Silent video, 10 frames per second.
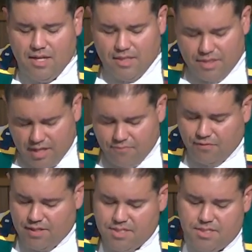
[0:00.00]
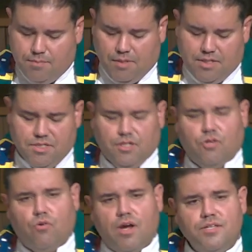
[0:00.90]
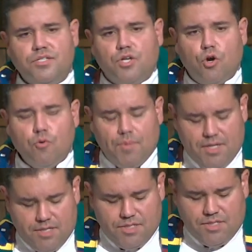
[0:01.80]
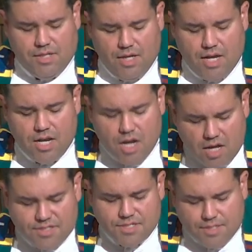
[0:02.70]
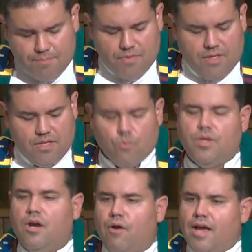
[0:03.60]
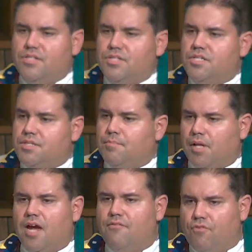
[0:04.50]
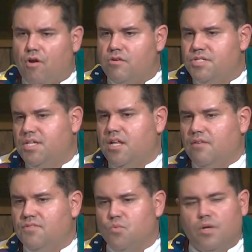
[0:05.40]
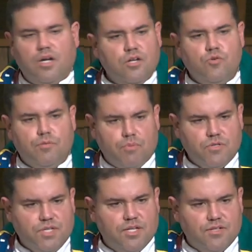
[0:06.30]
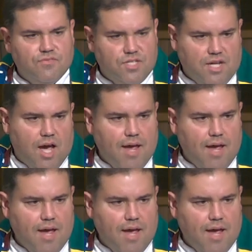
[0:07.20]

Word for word: Thankfully, siblings in Christ, hope is not something that we are asked to supply for ourselves 100% of the time.